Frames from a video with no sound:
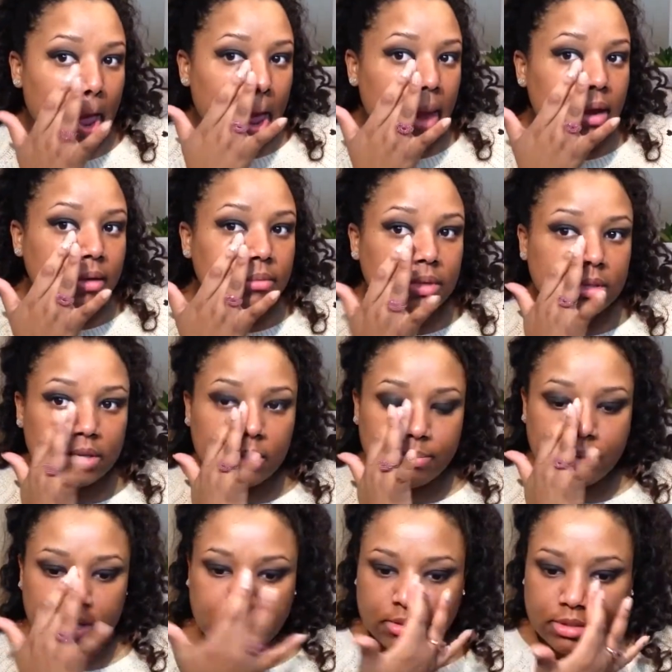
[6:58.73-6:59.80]
And I'm just going
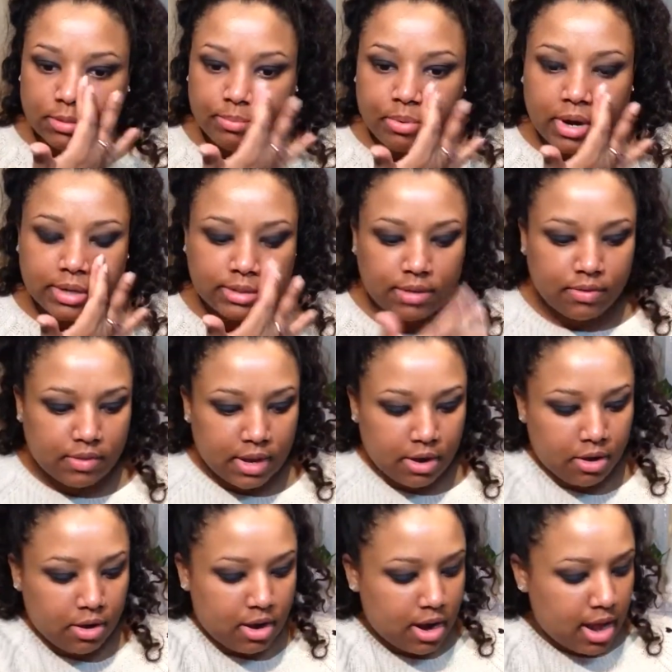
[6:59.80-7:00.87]
to put it, just press it there.